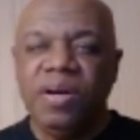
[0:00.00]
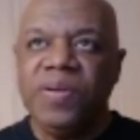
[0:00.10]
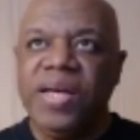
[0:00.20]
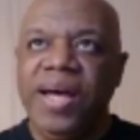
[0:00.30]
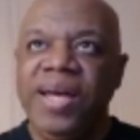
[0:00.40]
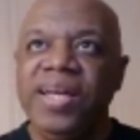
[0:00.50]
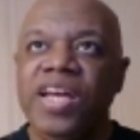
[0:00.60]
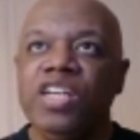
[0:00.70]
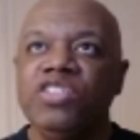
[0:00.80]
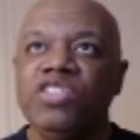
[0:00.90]
Okay?
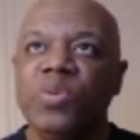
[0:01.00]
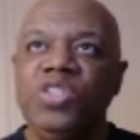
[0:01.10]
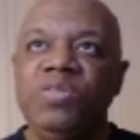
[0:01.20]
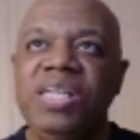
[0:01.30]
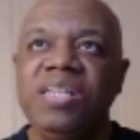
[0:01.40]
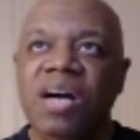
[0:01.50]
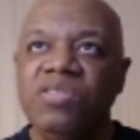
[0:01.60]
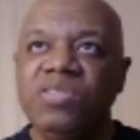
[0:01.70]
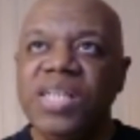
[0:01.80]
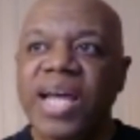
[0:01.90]
So what you need to
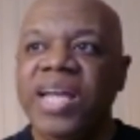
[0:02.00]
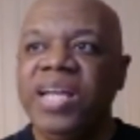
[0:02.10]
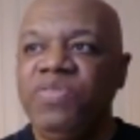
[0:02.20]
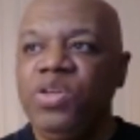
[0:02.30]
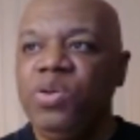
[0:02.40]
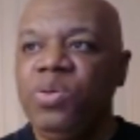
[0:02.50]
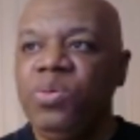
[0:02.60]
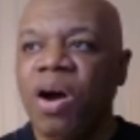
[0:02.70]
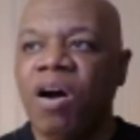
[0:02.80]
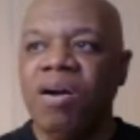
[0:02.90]
understand if
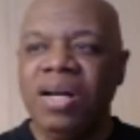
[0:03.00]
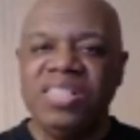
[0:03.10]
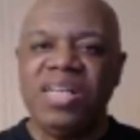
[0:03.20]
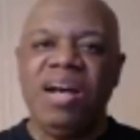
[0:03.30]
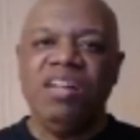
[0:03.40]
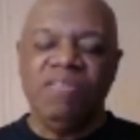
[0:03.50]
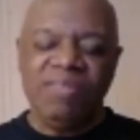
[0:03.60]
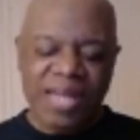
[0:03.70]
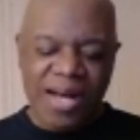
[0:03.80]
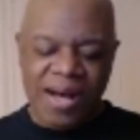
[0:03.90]
you are a child
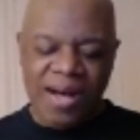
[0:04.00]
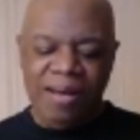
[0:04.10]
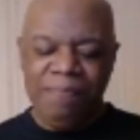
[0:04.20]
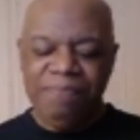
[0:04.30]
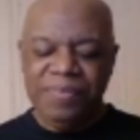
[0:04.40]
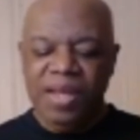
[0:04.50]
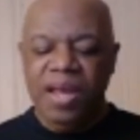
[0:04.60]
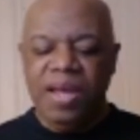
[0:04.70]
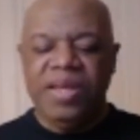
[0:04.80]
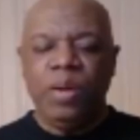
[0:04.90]
of God,
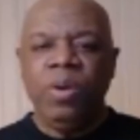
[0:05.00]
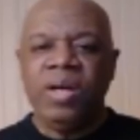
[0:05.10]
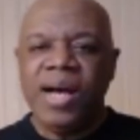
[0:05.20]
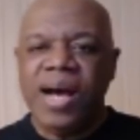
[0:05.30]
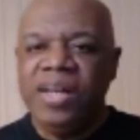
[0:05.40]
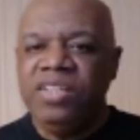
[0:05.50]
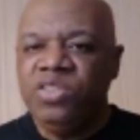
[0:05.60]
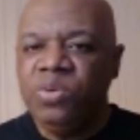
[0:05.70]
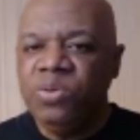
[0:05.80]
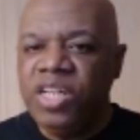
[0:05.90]
that what God
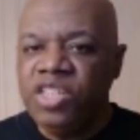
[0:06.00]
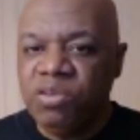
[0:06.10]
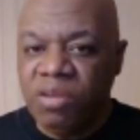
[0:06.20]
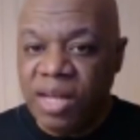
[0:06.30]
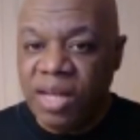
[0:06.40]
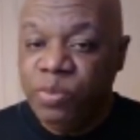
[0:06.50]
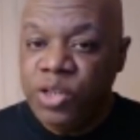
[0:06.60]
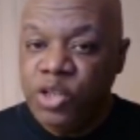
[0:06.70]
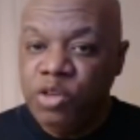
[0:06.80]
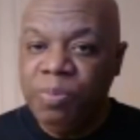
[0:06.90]
is doing in your life
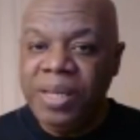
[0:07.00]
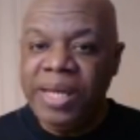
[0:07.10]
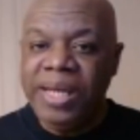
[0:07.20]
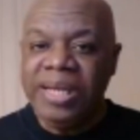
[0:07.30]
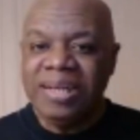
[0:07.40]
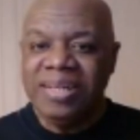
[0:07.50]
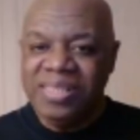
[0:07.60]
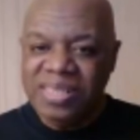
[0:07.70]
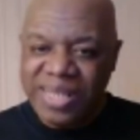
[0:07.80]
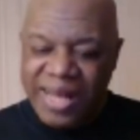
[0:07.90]
when you're being
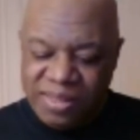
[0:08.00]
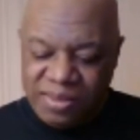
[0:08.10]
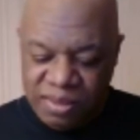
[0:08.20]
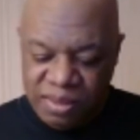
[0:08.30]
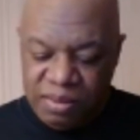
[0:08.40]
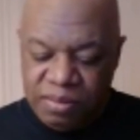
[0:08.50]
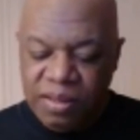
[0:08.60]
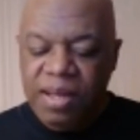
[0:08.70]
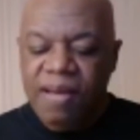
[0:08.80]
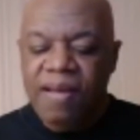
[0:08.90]
tested
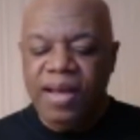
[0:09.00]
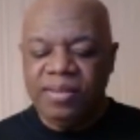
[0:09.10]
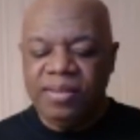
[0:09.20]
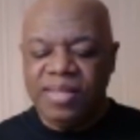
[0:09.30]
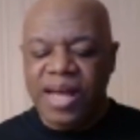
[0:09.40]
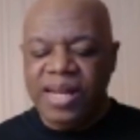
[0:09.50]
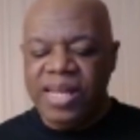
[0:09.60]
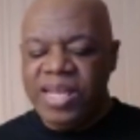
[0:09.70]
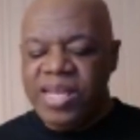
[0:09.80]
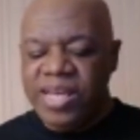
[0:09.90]
is that
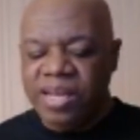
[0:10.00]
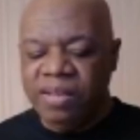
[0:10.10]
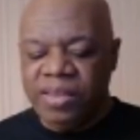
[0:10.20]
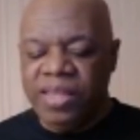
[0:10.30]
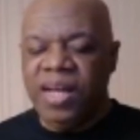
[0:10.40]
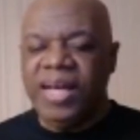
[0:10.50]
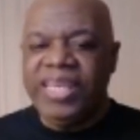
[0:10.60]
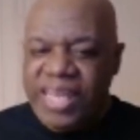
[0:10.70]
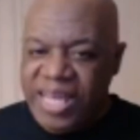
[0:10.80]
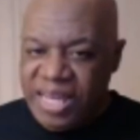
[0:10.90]
he, it, the
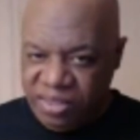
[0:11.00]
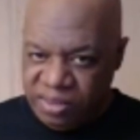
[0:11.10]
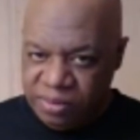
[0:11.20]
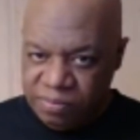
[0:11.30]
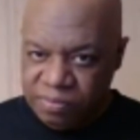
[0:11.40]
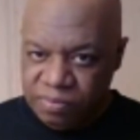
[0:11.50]
heat